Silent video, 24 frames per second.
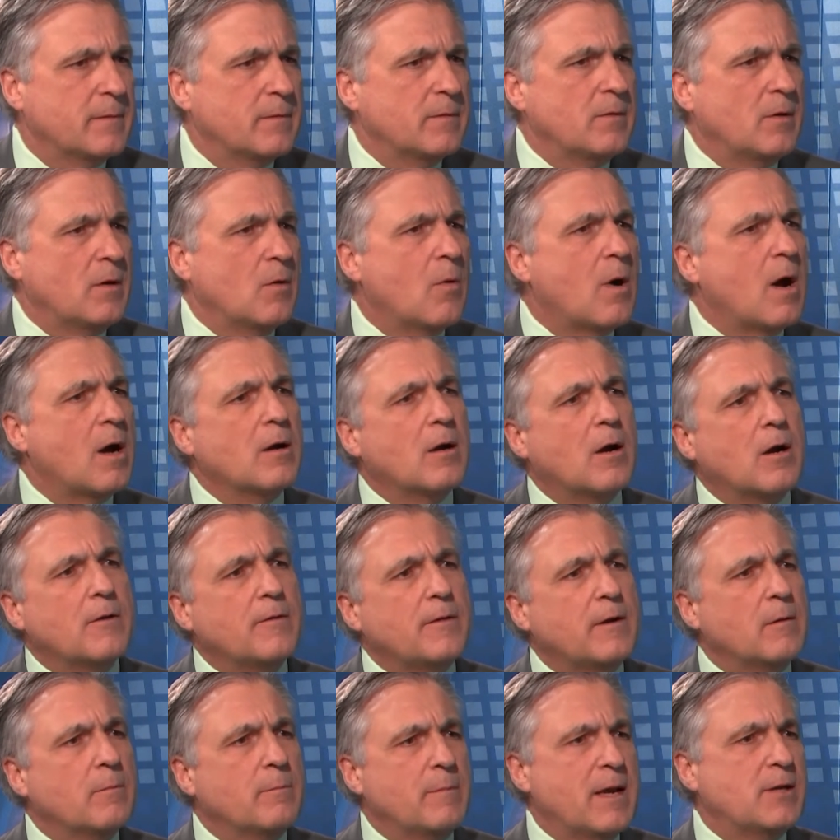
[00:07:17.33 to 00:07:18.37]
You know, are, are
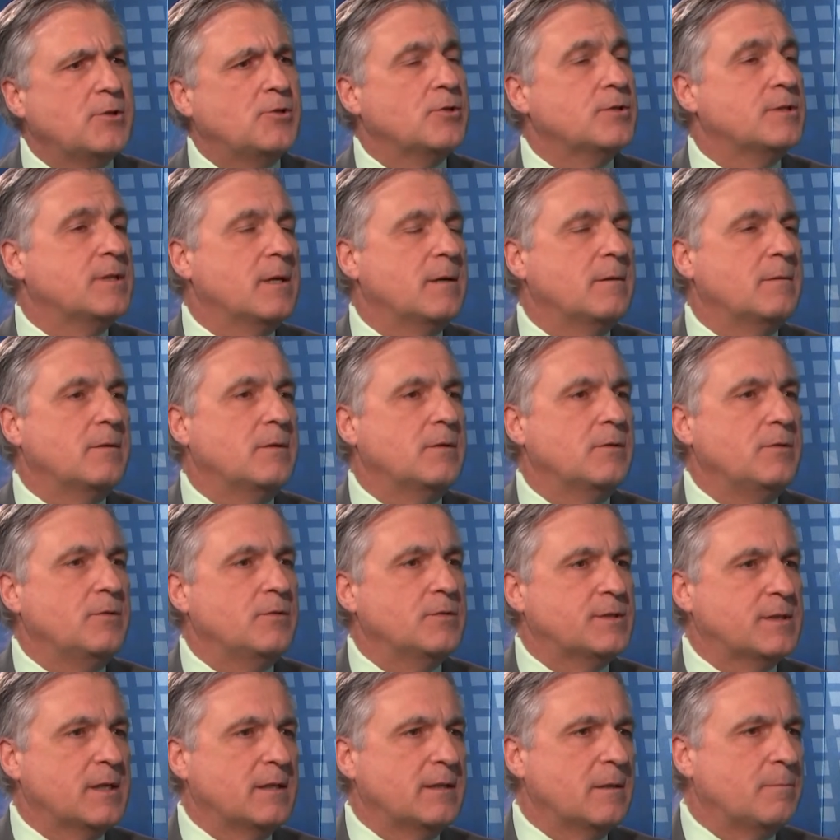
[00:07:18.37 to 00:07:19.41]
there measures, and you
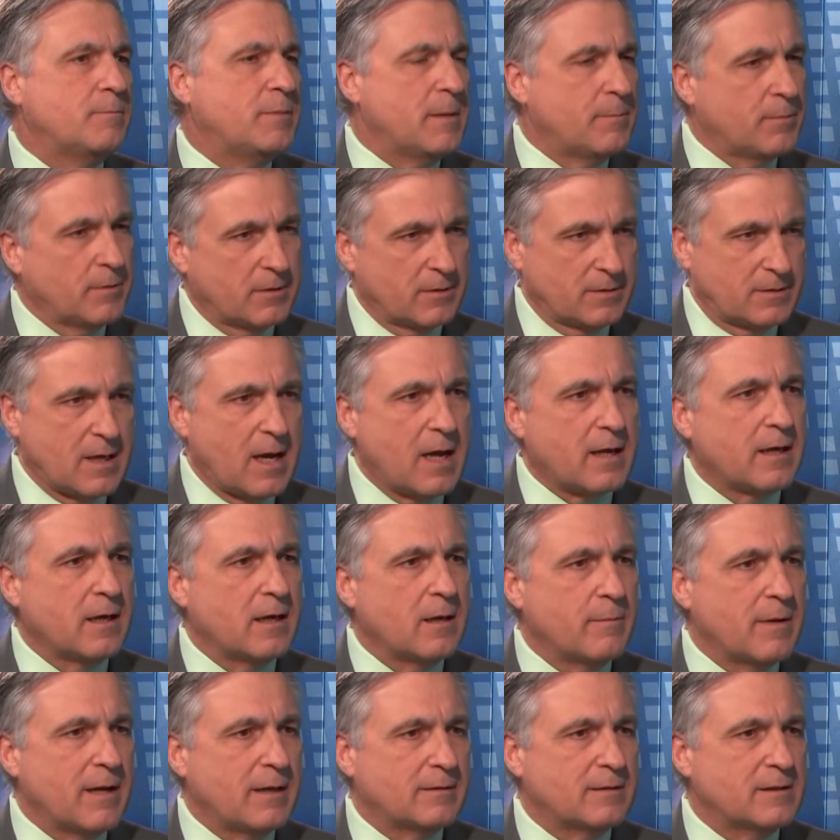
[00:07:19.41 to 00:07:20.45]
said that people are talking
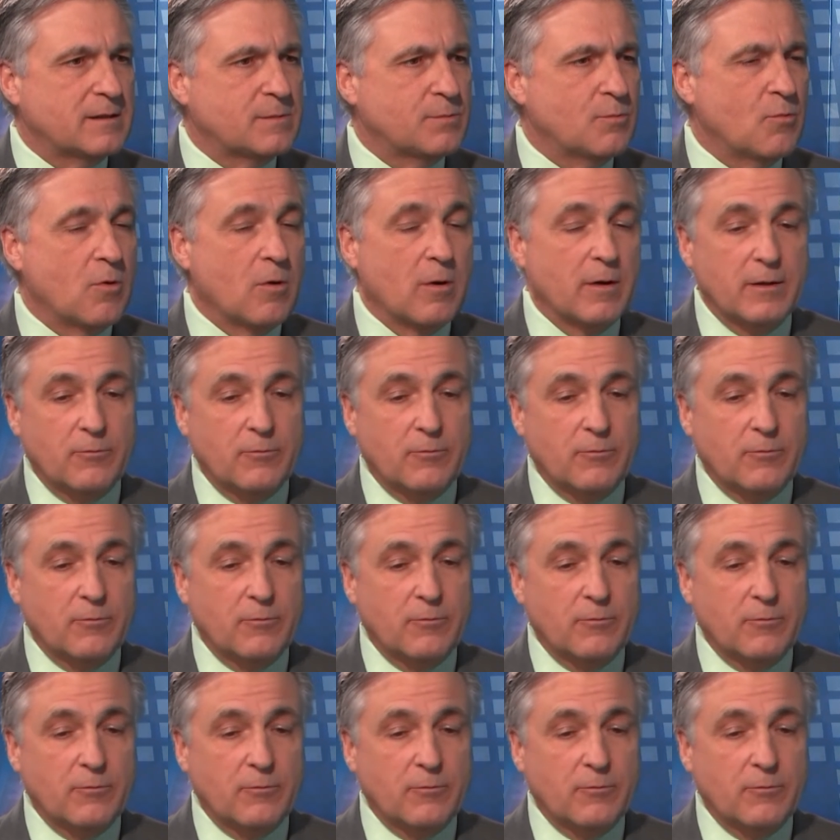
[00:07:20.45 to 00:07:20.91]
about this more